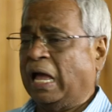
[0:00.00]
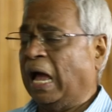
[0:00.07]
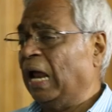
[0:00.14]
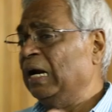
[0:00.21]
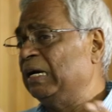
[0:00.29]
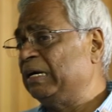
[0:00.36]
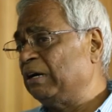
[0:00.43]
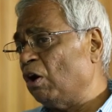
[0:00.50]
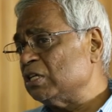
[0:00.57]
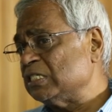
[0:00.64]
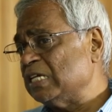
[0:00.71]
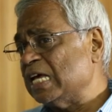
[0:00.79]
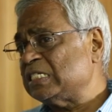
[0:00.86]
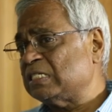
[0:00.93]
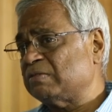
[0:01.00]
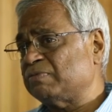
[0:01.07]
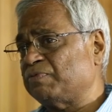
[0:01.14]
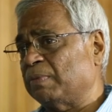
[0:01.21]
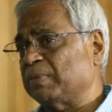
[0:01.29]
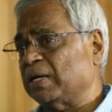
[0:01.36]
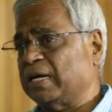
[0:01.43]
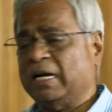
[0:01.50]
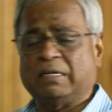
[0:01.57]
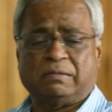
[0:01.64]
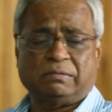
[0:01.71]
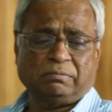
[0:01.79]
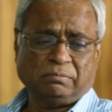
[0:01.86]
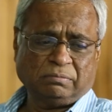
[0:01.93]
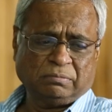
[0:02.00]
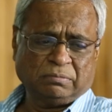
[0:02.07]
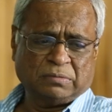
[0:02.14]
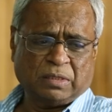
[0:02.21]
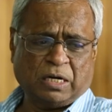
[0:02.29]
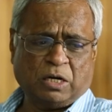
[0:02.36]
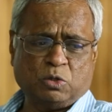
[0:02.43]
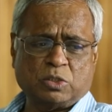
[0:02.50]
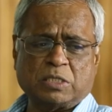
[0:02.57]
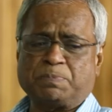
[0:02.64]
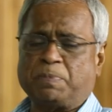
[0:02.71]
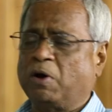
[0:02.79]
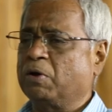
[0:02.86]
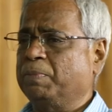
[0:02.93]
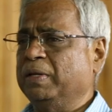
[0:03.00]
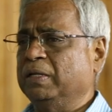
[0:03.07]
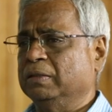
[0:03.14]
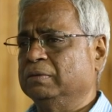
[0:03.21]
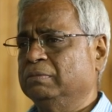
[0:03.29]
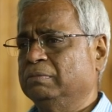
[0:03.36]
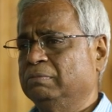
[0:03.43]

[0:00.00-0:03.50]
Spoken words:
and it draws less from the grid, reduces power bill.